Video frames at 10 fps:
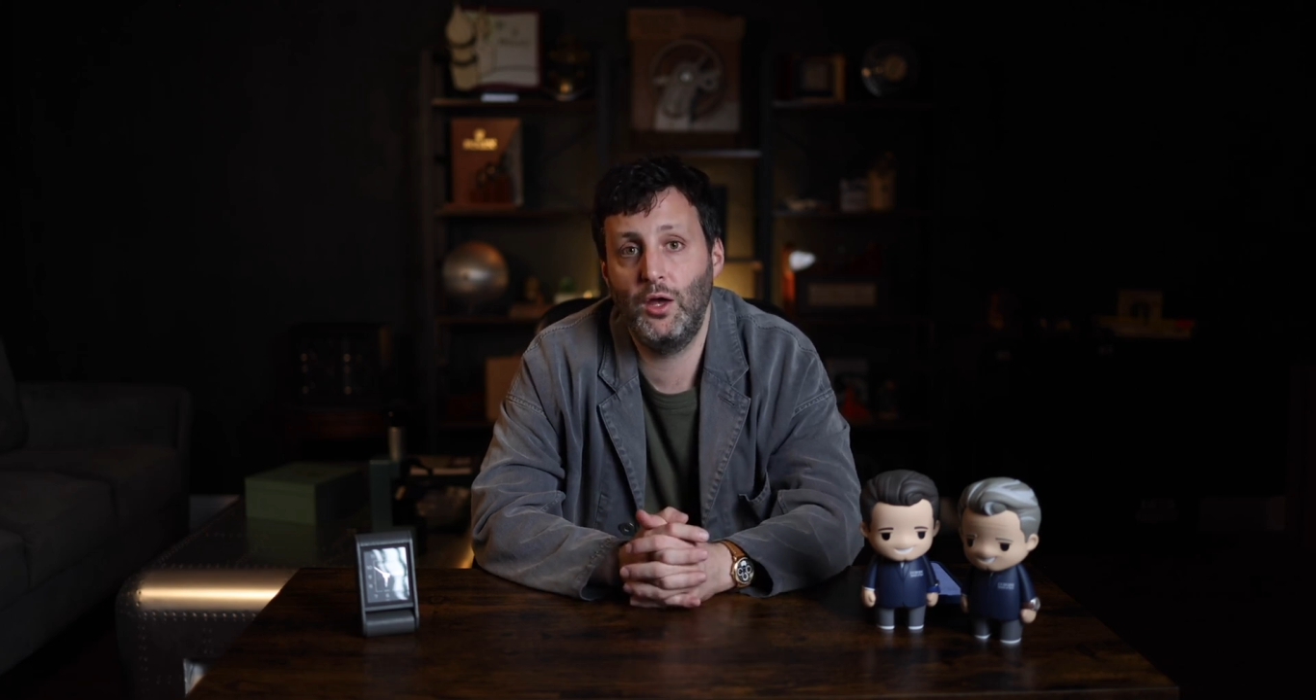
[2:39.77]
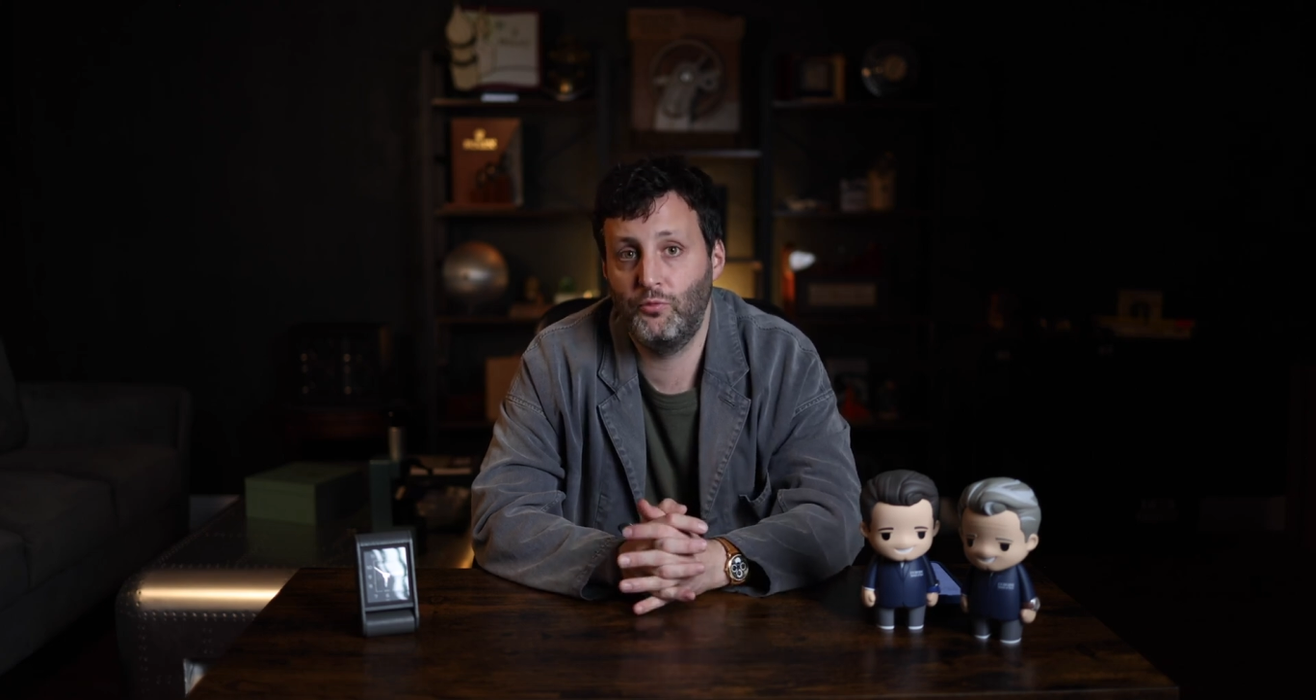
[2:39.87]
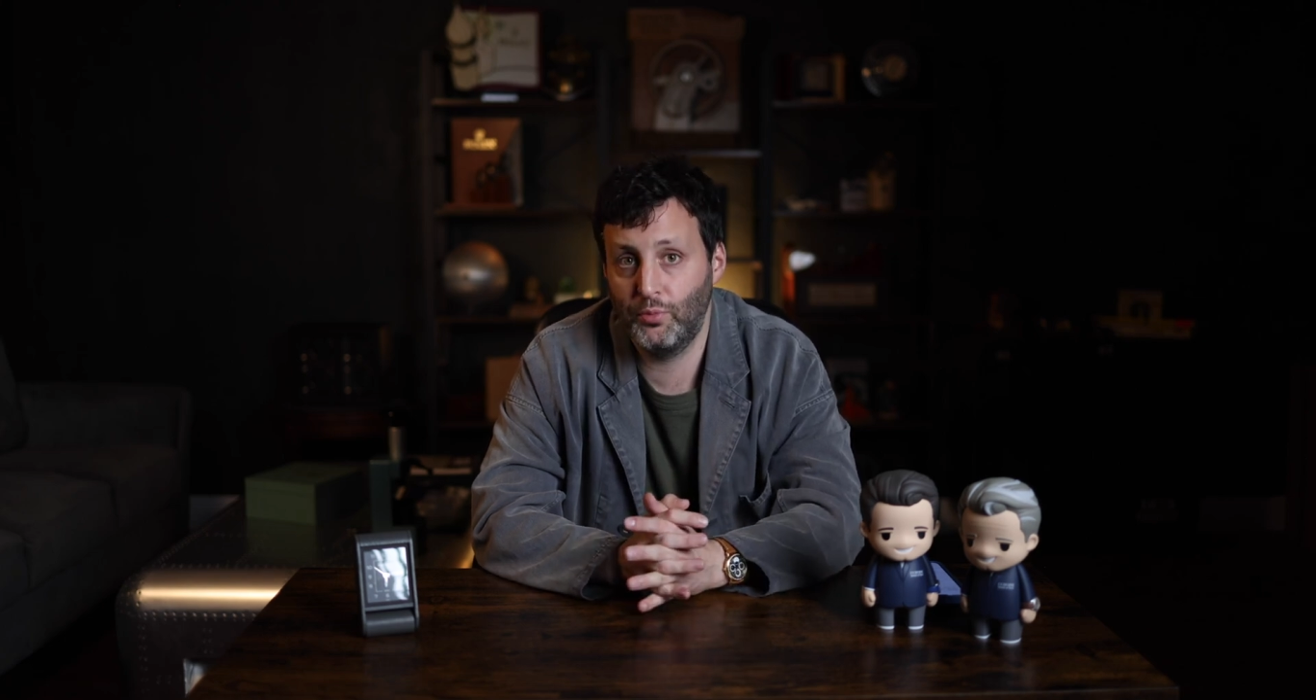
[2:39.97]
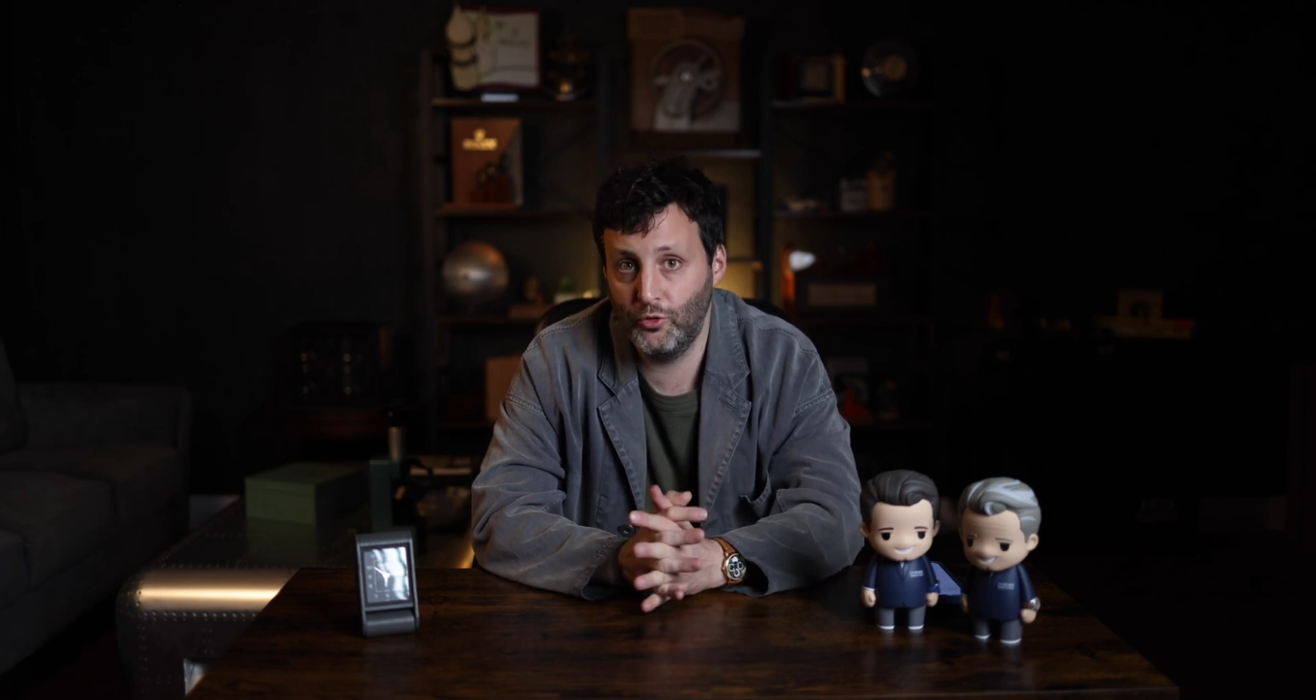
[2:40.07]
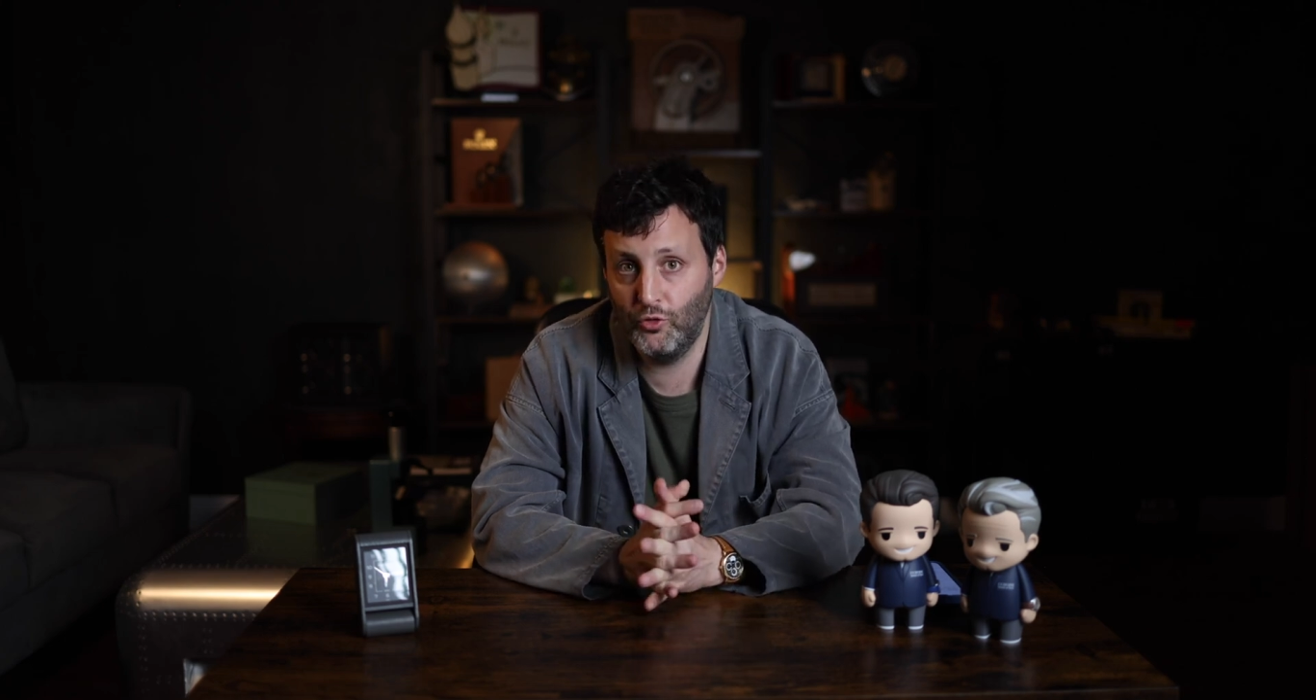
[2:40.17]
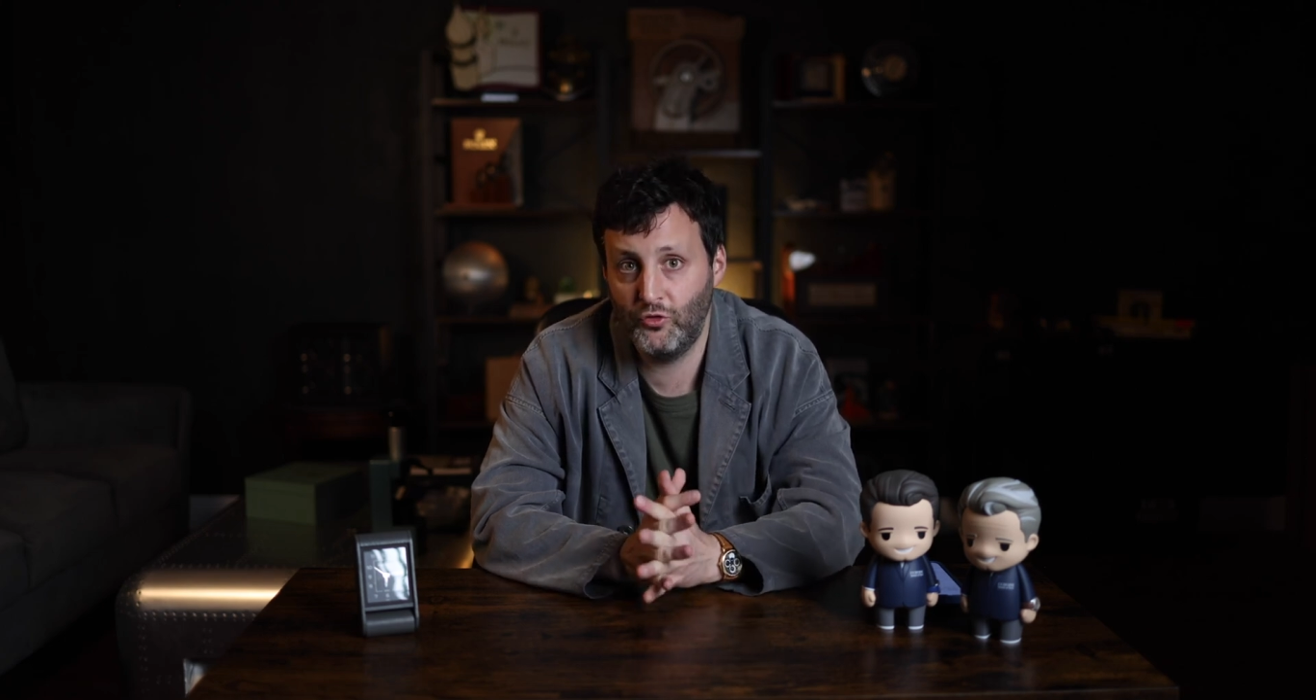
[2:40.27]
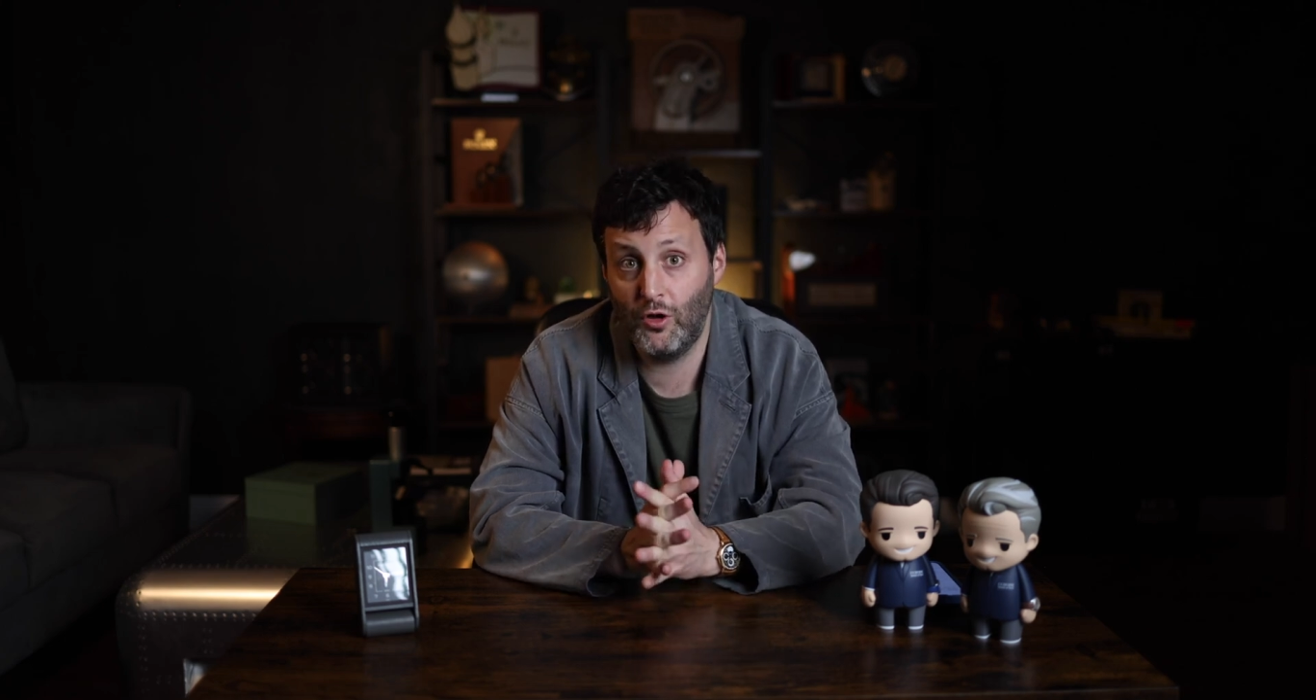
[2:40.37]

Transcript: has produced